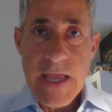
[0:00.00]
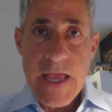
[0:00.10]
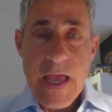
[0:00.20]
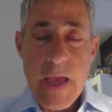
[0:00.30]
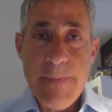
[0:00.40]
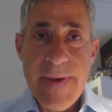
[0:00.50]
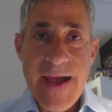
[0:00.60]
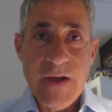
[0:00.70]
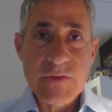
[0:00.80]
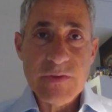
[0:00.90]

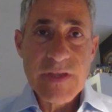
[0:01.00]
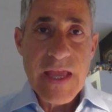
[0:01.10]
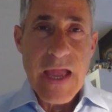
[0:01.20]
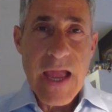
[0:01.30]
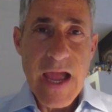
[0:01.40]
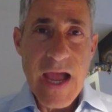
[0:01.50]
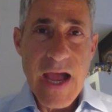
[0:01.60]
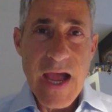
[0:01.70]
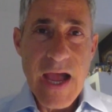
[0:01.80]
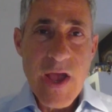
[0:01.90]
about
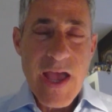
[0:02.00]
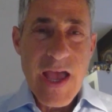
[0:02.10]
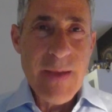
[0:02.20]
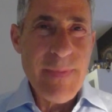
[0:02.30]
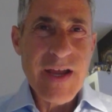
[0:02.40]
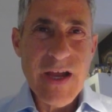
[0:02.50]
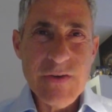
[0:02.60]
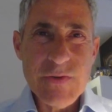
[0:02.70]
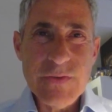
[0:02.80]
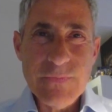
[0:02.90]
how about
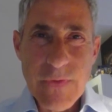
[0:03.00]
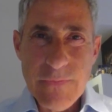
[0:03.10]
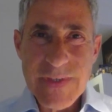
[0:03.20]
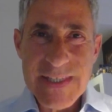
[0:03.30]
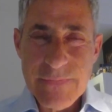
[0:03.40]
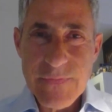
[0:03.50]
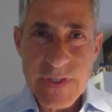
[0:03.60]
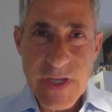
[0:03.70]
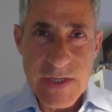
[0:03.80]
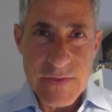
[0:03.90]
150 different
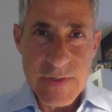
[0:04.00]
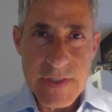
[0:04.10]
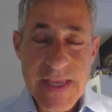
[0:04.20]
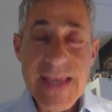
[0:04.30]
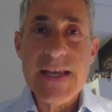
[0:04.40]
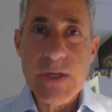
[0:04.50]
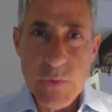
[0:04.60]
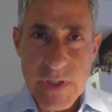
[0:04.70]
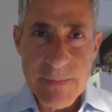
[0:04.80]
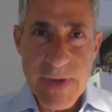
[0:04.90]
countries, including
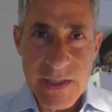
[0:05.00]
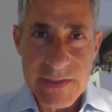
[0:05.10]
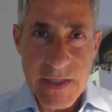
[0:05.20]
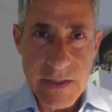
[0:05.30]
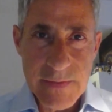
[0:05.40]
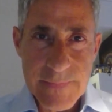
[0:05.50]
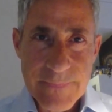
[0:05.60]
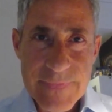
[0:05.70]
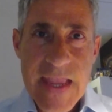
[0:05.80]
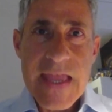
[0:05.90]
Malta,
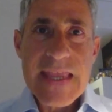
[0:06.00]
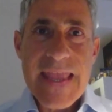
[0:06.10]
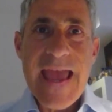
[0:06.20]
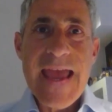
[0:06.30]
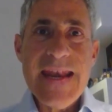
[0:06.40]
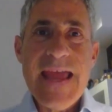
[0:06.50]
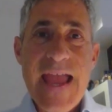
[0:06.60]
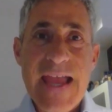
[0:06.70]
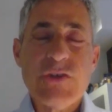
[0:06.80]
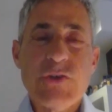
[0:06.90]
can
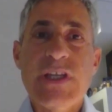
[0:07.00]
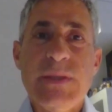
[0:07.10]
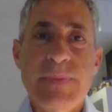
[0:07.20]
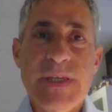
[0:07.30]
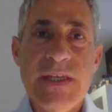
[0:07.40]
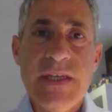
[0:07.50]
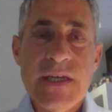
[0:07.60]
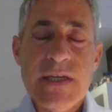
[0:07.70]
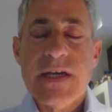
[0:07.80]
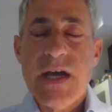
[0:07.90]
actually be
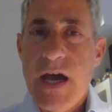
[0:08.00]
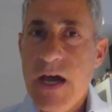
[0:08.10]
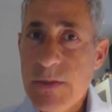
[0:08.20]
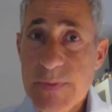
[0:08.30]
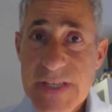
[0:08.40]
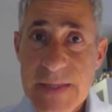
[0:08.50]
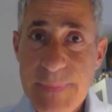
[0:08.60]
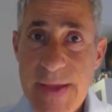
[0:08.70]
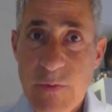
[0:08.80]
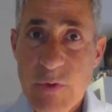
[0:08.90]
100%
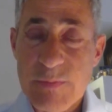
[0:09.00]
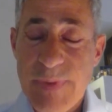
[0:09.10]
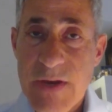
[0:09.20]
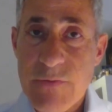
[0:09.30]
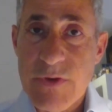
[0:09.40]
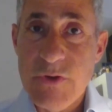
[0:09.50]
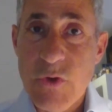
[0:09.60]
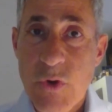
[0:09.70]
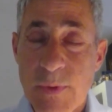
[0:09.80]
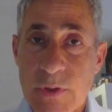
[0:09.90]
powered by
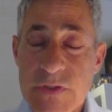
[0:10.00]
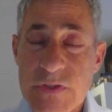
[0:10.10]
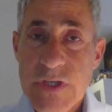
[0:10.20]
renewables